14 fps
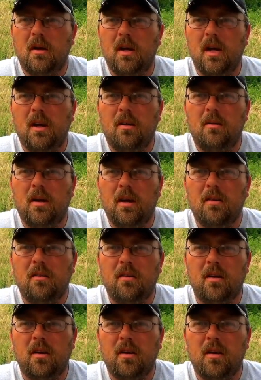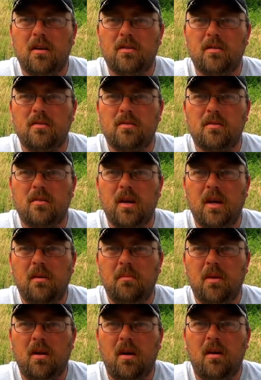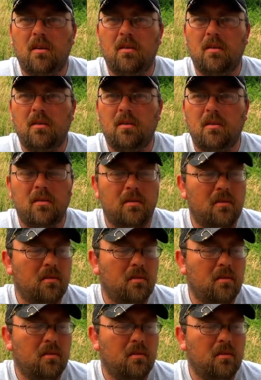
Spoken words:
get on here and cuss and scream and holler, and